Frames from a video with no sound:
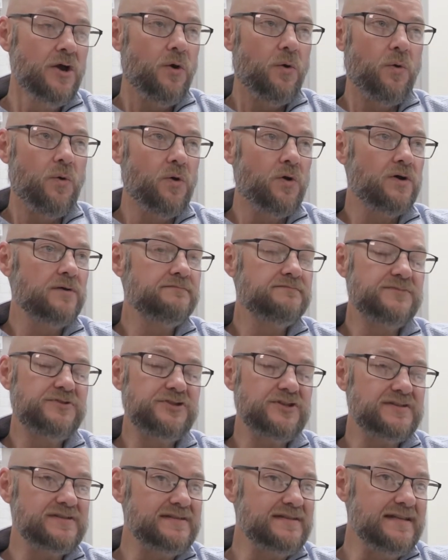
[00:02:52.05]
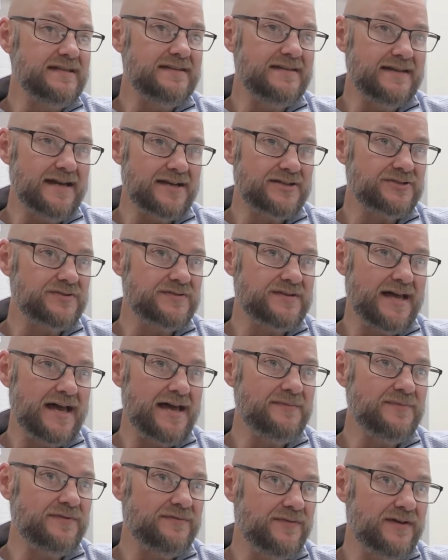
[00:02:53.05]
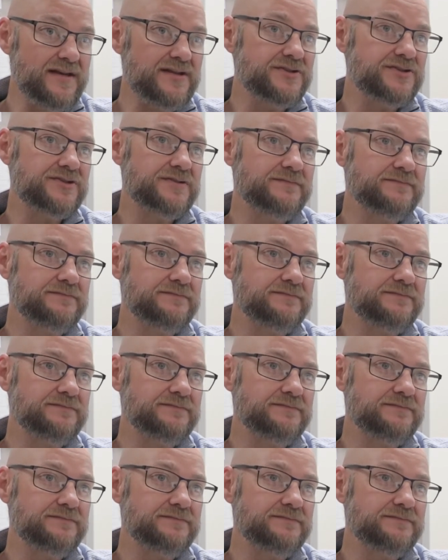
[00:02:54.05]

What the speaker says: or just need the extra time to finish.